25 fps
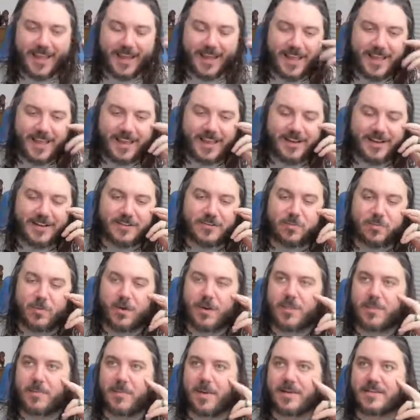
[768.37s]
And it's
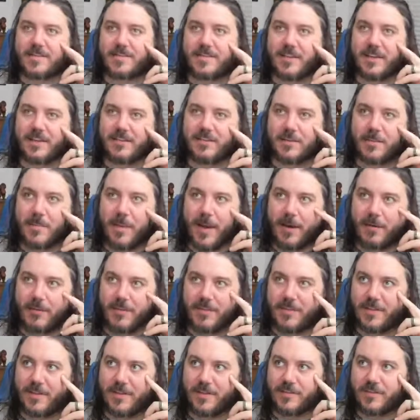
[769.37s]
one of the best things
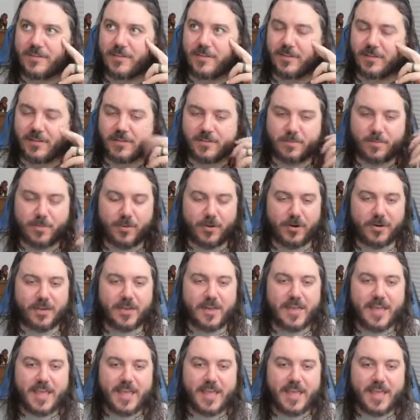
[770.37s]
about this book.